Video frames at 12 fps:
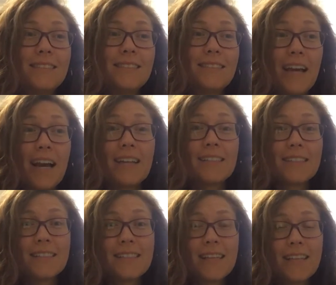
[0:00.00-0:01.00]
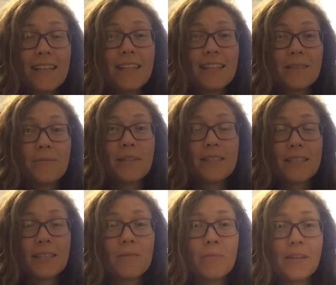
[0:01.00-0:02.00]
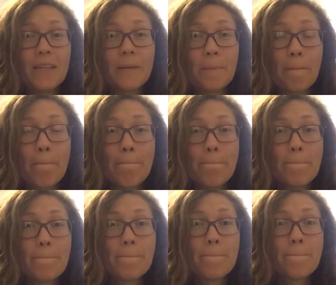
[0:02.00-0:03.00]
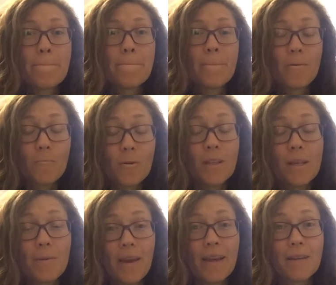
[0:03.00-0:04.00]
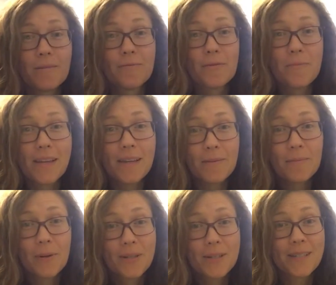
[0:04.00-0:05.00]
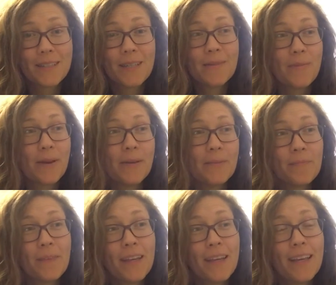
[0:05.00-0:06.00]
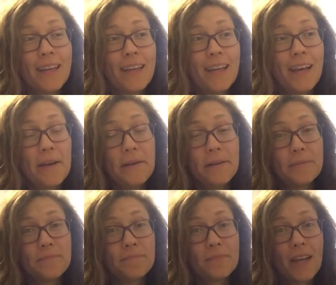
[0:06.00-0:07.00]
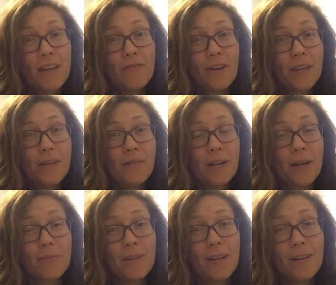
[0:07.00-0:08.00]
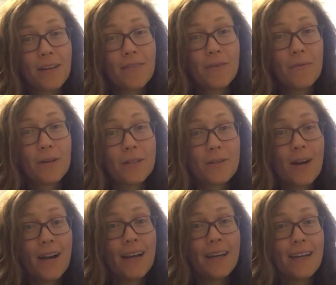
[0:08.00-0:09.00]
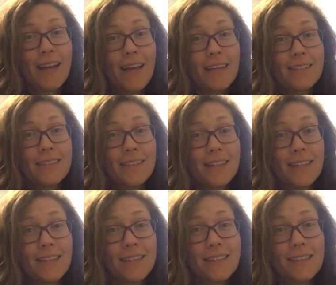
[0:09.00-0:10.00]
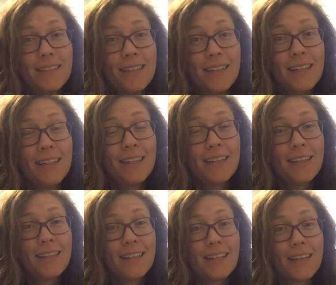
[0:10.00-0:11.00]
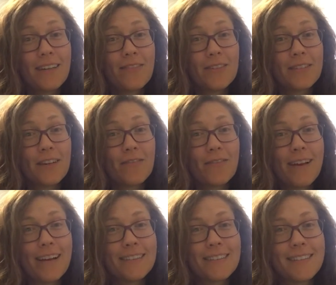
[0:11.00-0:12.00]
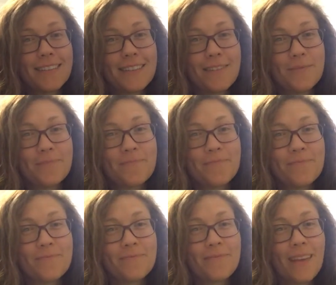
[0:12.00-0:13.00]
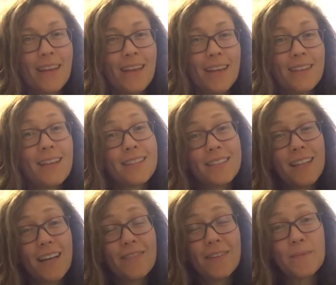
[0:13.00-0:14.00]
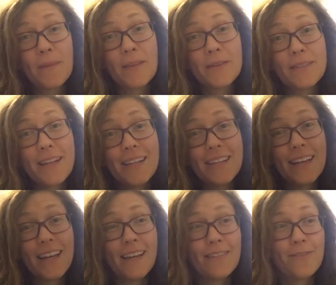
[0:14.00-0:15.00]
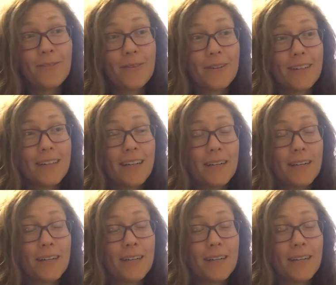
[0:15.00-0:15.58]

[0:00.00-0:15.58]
yeah, so this, I think this week's gonna be really big for me personally, but I don't know. I invite you to come along if you want to try and give yourself a rest. So lots of love. It's Mother's Day today for